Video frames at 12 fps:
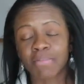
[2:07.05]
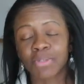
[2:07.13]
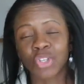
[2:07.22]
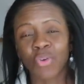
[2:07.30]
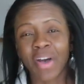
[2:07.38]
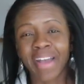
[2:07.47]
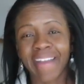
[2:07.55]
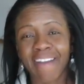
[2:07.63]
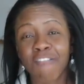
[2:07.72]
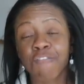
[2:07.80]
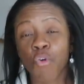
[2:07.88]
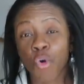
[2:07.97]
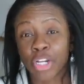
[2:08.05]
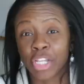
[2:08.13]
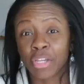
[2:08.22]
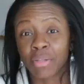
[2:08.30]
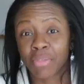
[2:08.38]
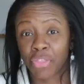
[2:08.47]
So I have
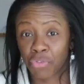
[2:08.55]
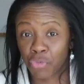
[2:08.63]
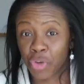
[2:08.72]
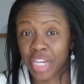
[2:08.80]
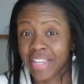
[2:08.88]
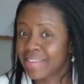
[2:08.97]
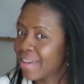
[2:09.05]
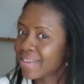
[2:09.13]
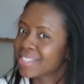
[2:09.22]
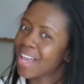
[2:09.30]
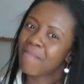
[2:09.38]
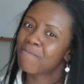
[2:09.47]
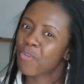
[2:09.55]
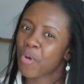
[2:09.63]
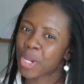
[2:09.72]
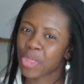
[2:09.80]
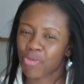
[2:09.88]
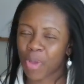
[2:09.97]
43, yes, I'm
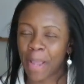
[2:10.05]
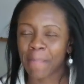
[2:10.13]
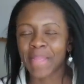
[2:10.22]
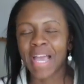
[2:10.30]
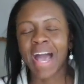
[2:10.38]
43,